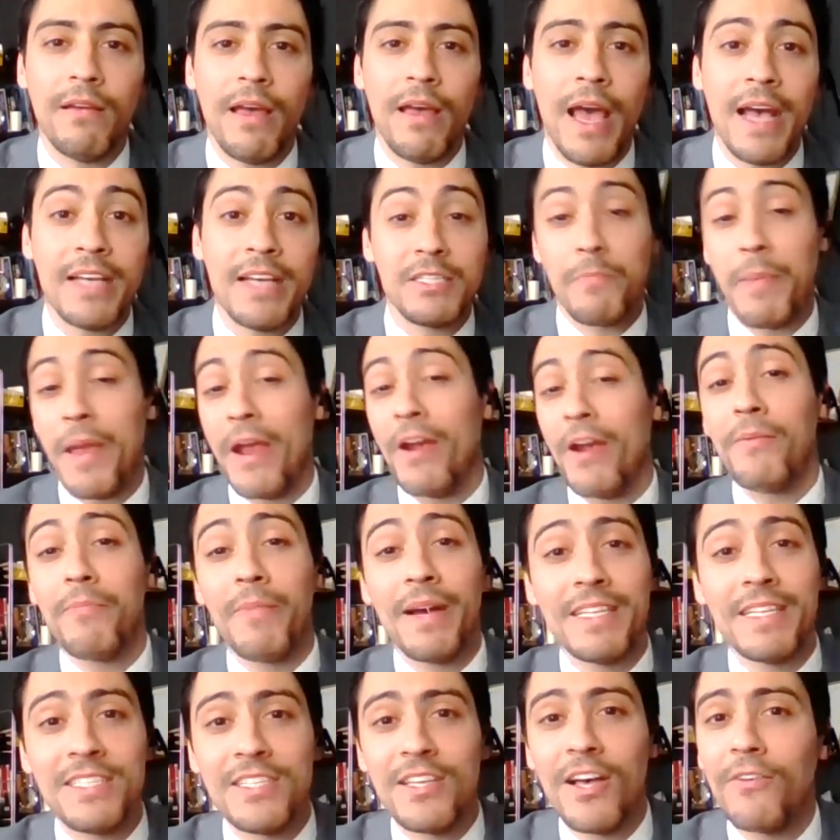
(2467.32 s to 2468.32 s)
as a parent
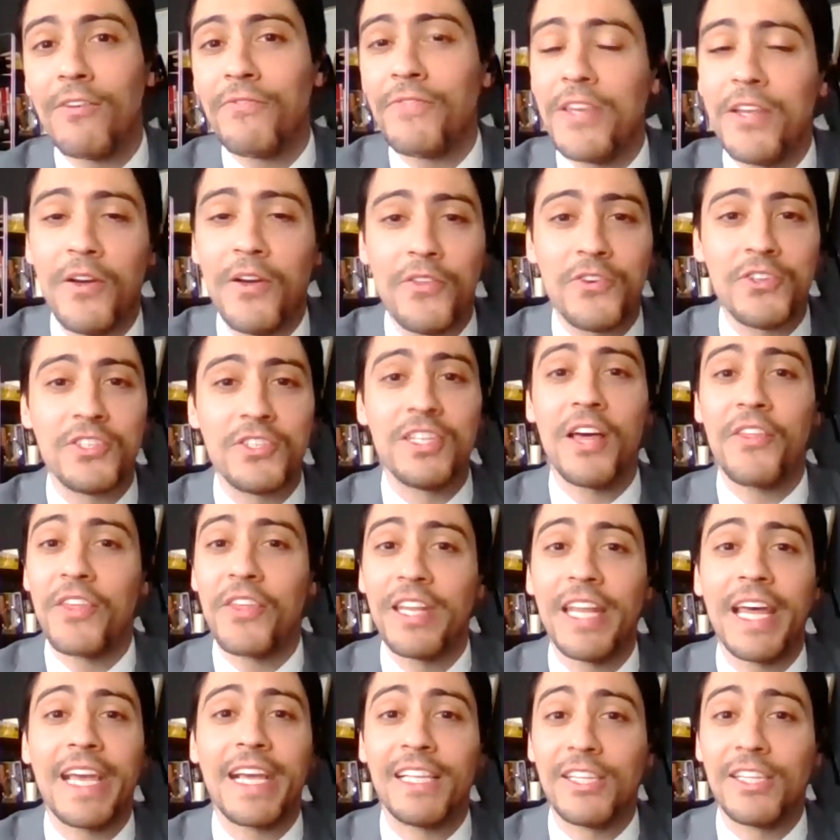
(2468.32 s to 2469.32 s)
myself, there's
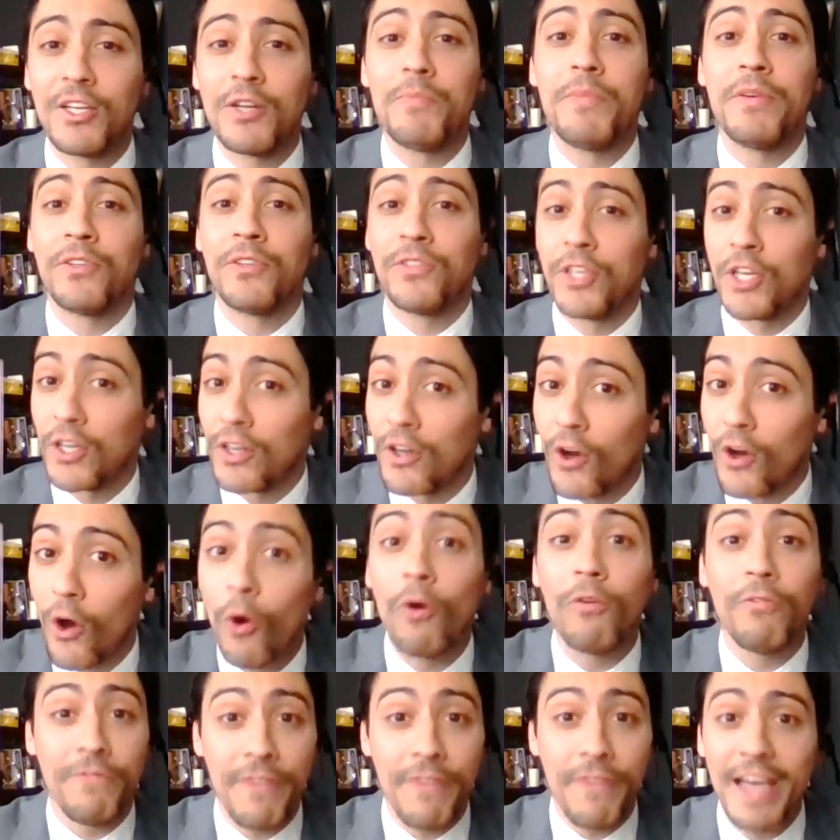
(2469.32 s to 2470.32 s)
nothing like a little bit good
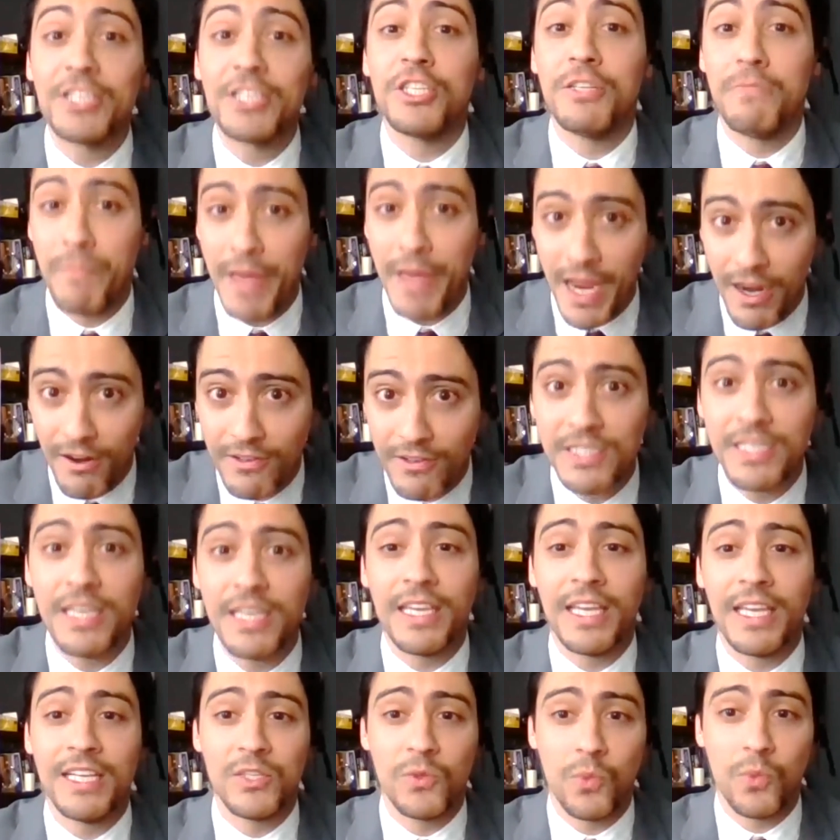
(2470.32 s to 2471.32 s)
old fashioned
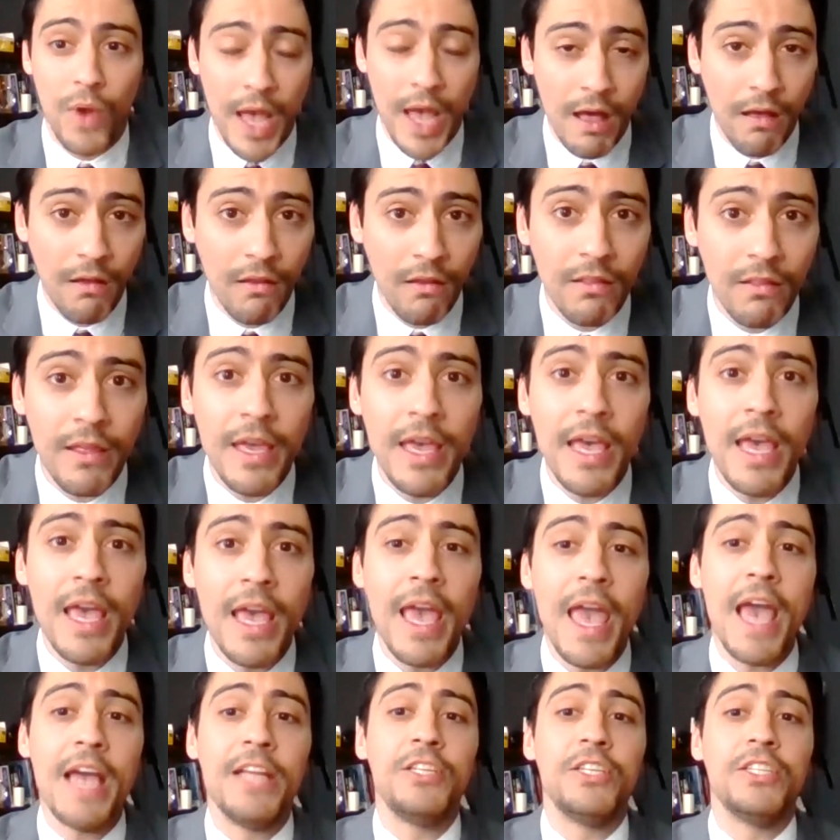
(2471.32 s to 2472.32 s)
parenting as well.
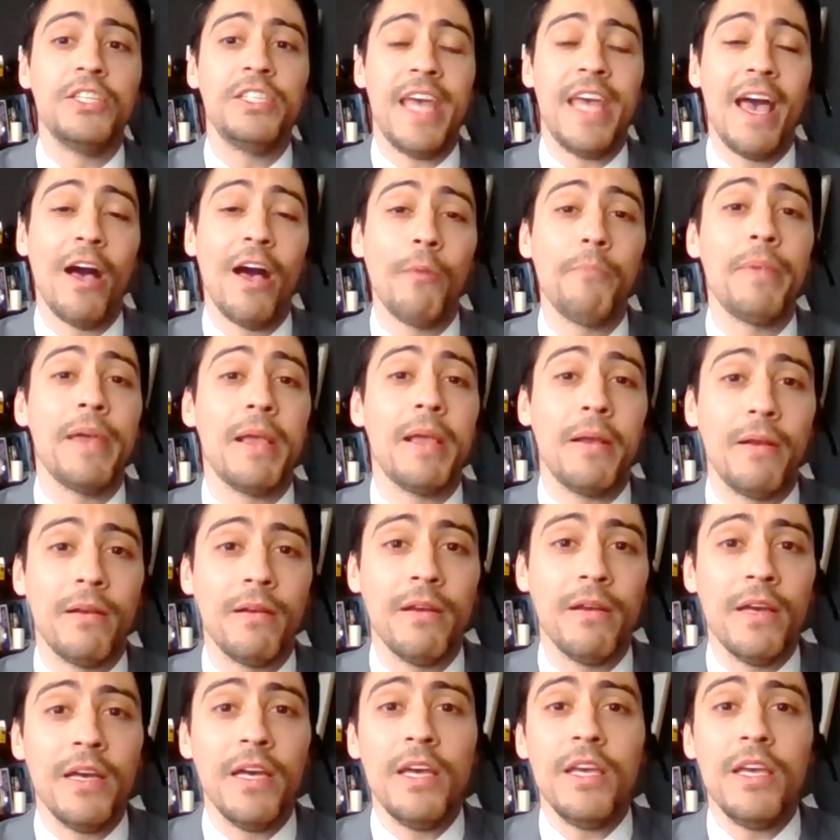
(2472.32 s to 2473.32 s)
And just
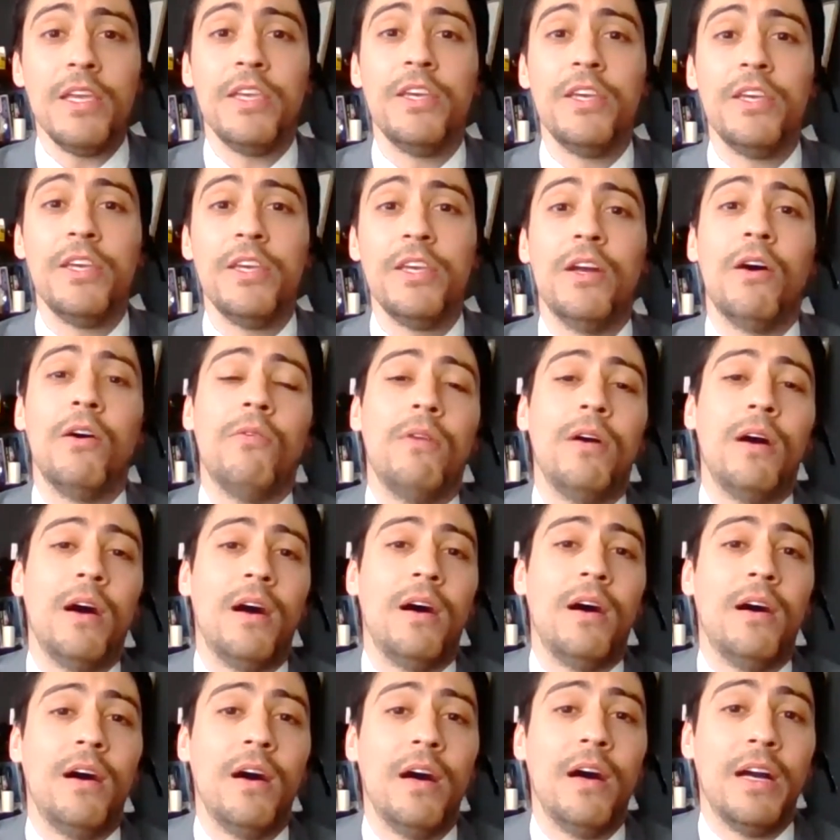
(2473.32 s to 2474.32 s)
helping,
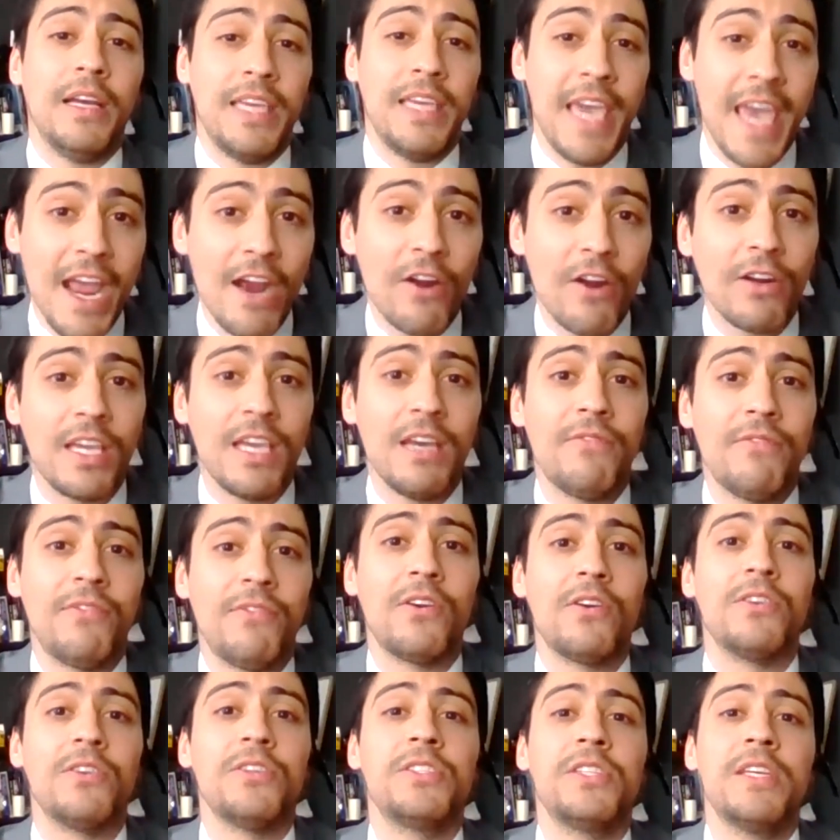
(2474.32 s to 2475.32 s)

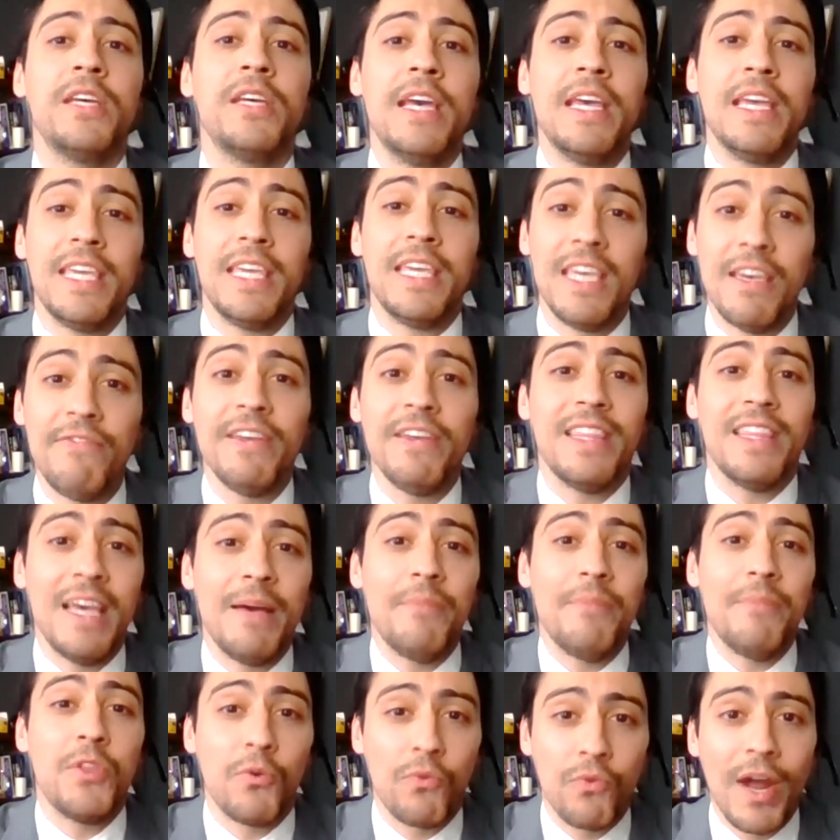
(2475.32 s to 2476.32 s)
caregivers, giving
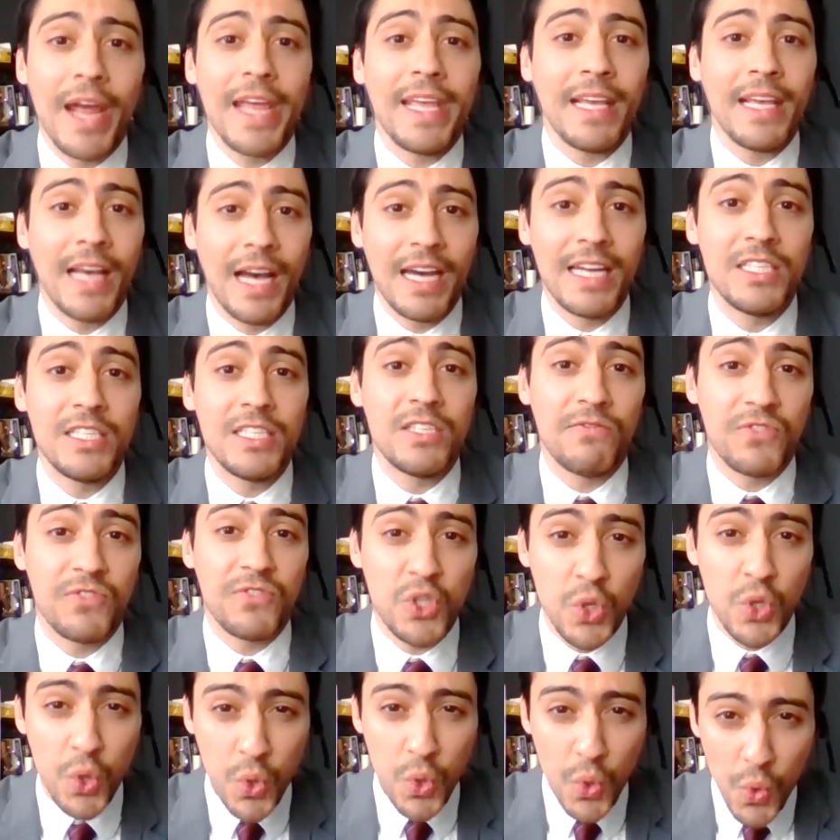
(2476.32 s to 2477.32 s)
them the right kinds of
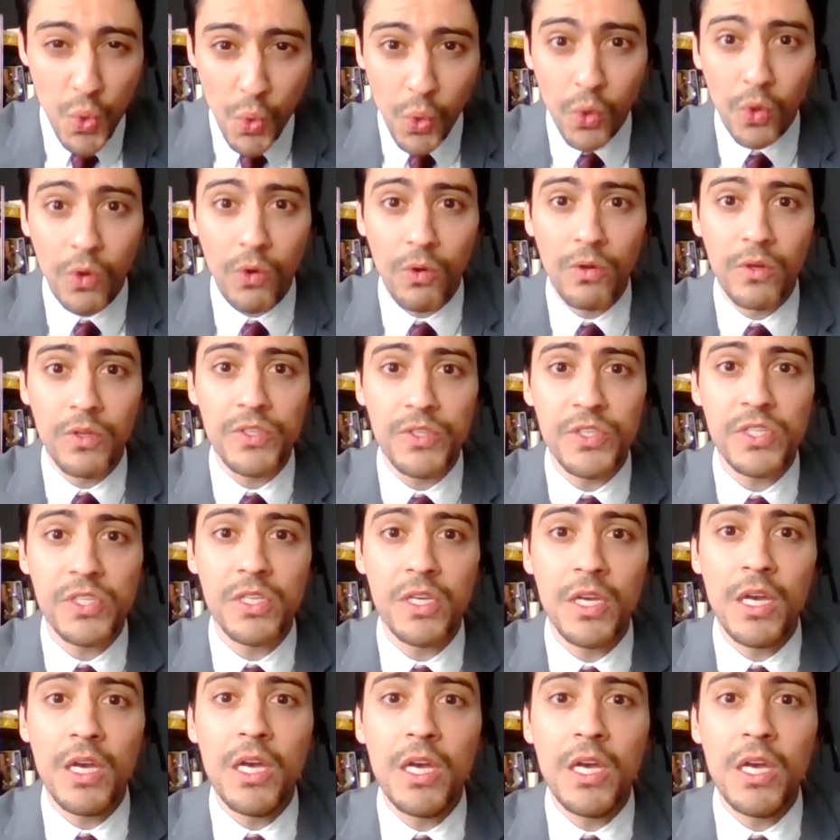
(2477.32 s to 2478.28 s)
tools,